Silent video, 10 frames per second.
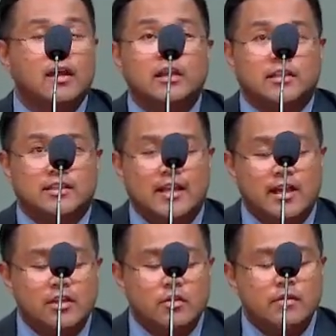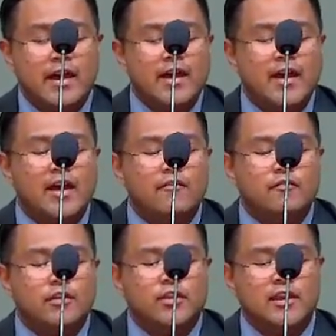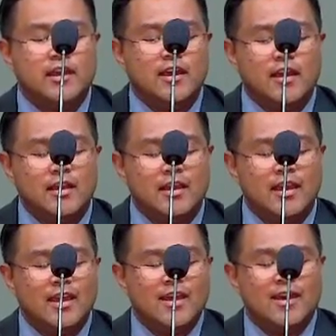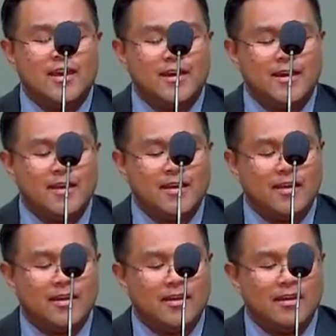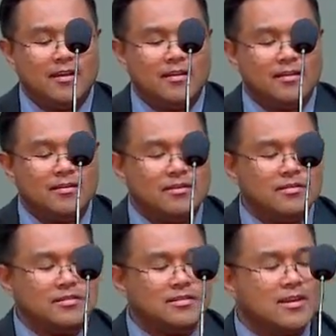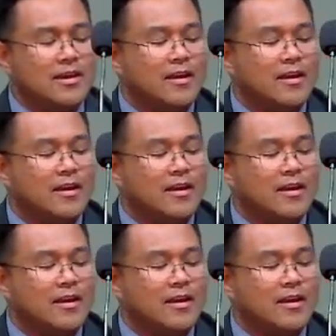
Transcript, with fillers: to tell you everything He is.